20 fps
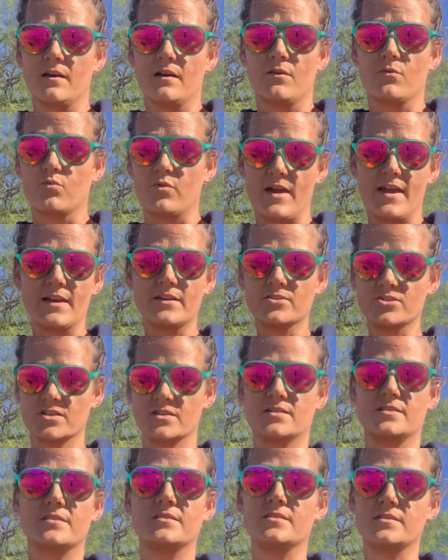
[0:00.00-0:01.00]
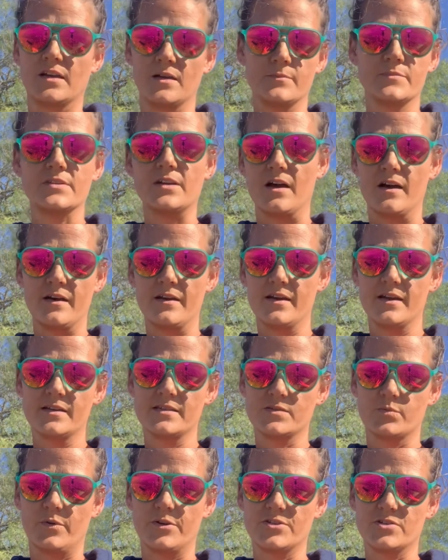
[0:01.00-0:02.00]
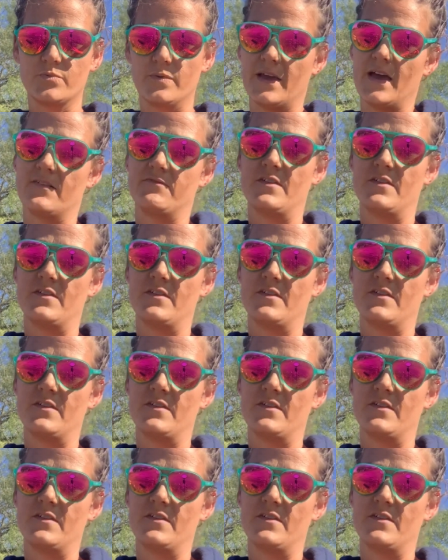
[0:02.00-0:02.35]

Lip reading: rain just dumped on us, which we have